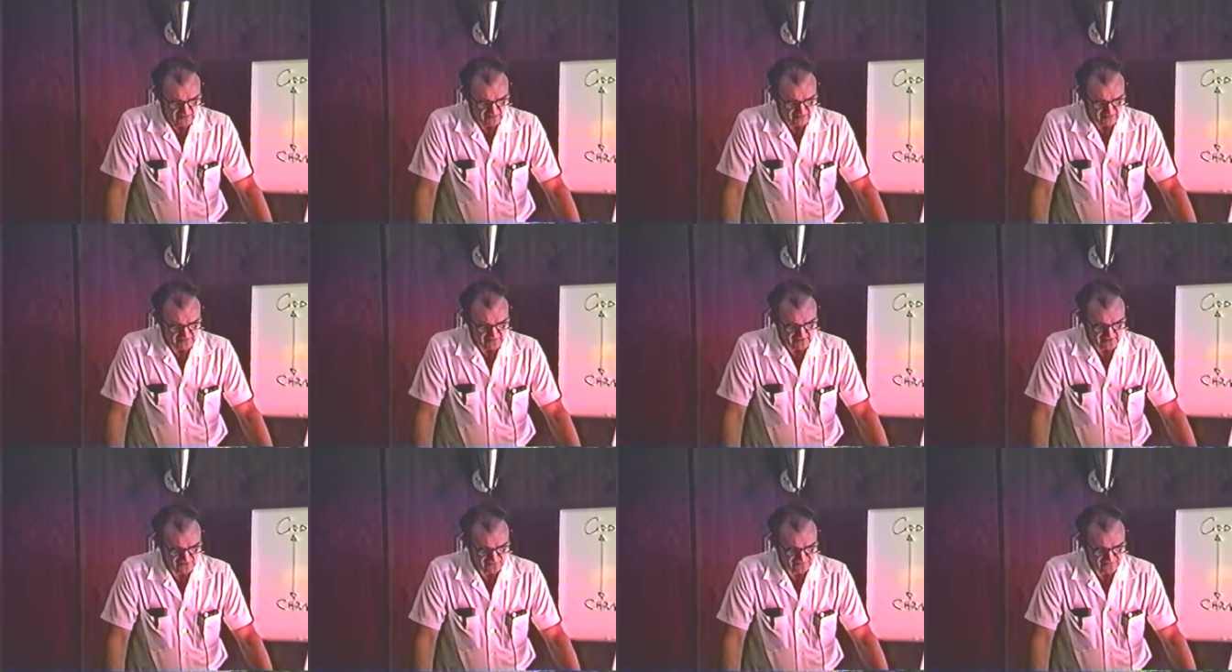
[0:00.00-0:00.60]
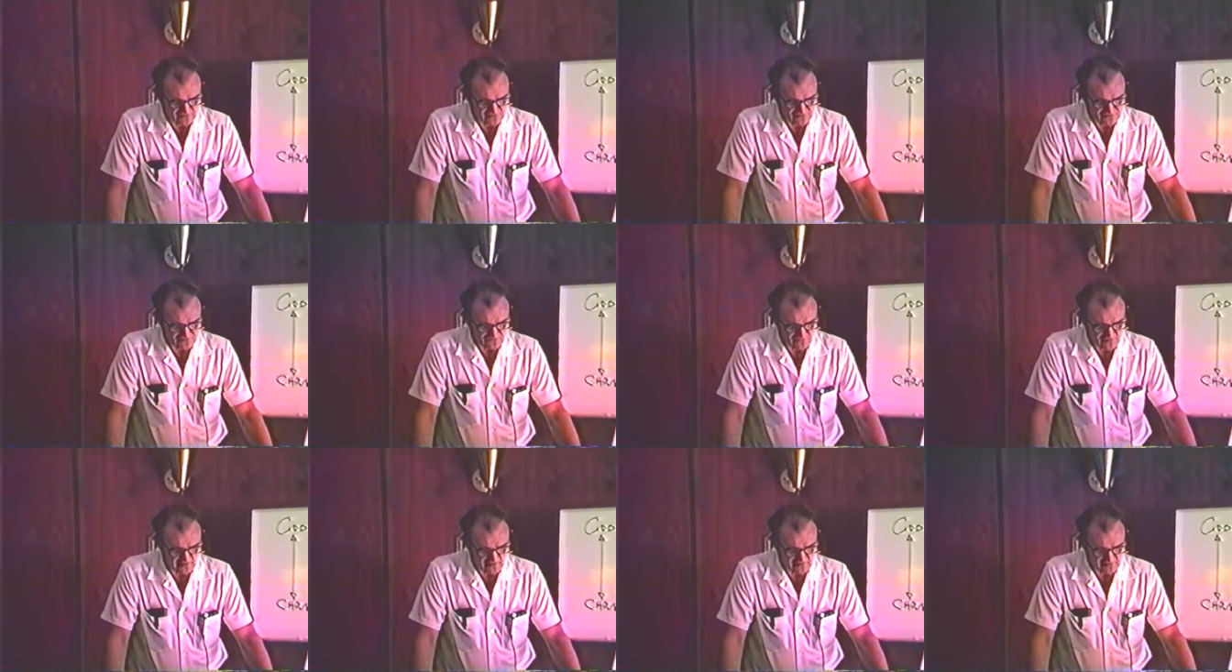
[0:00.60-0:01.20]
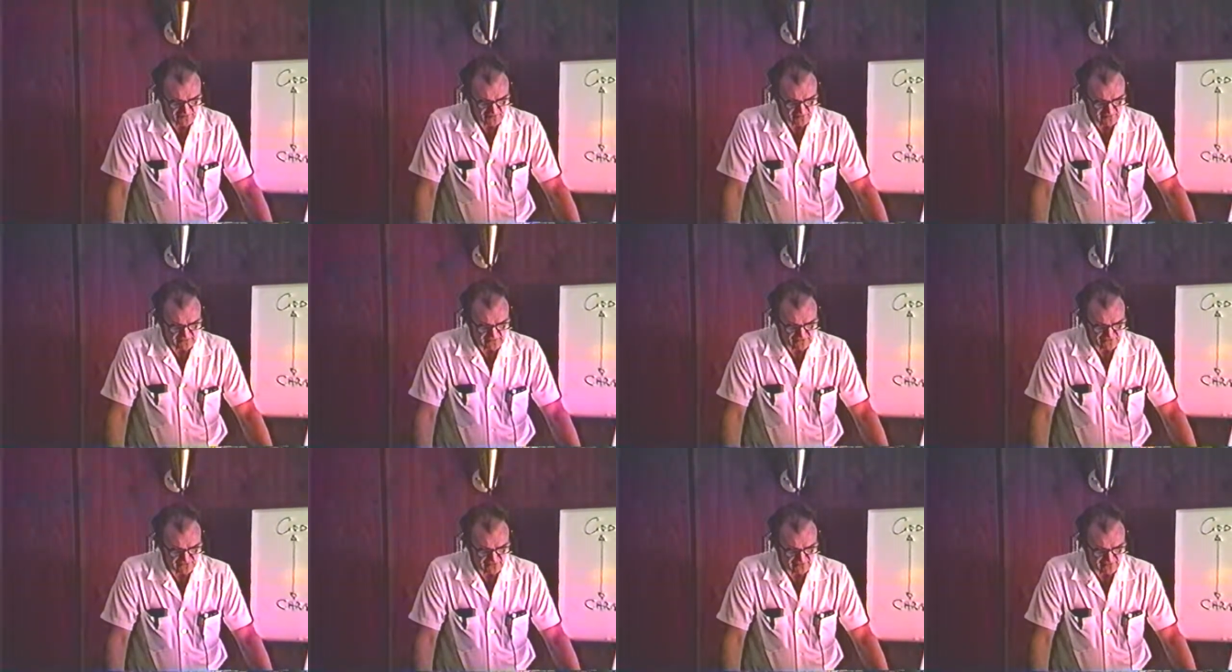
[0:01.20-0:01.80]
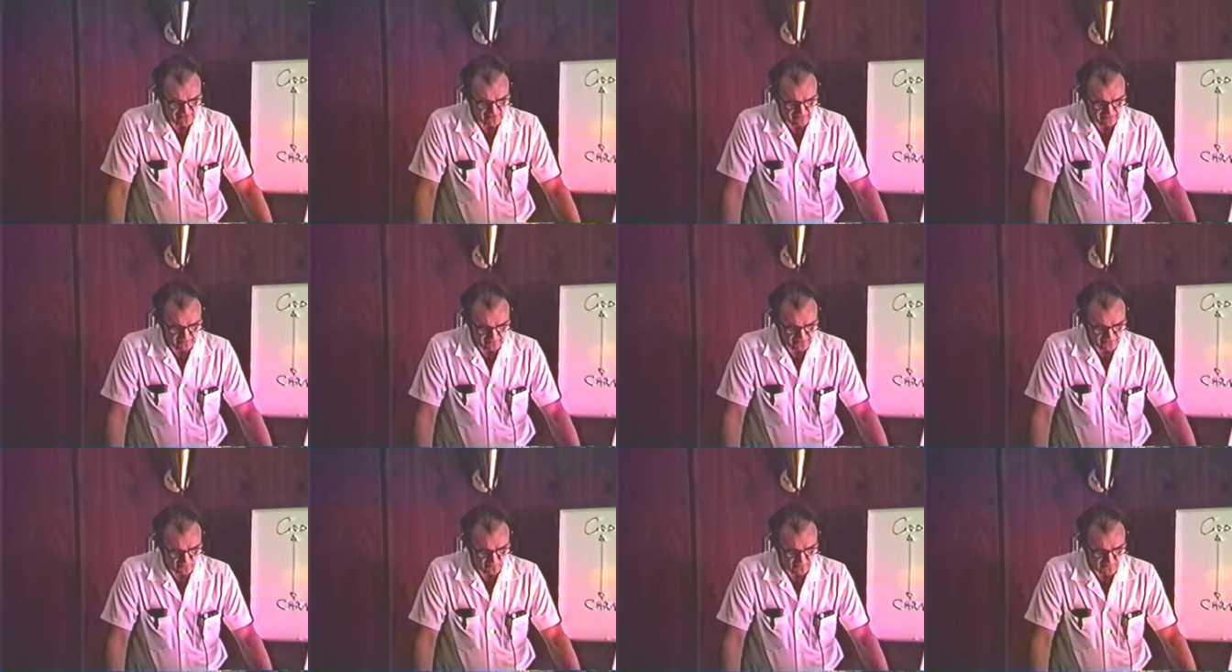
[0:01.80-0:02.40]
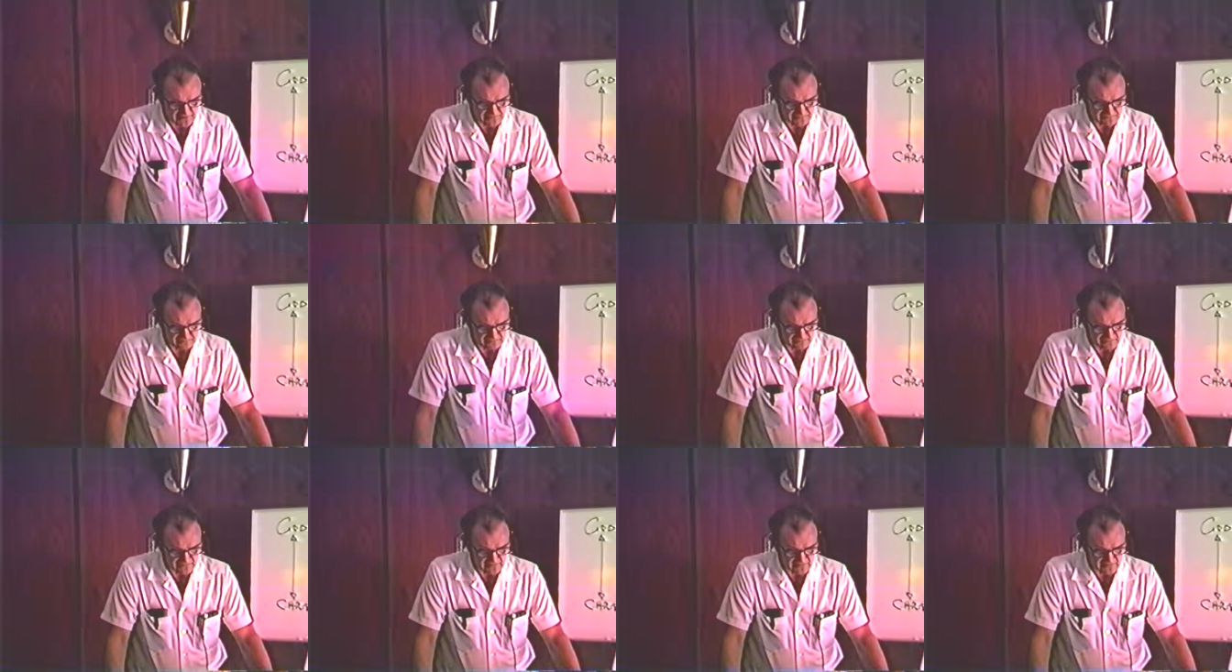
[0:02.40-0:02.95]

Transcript: But the influence of the rabbis made his life a bitter one.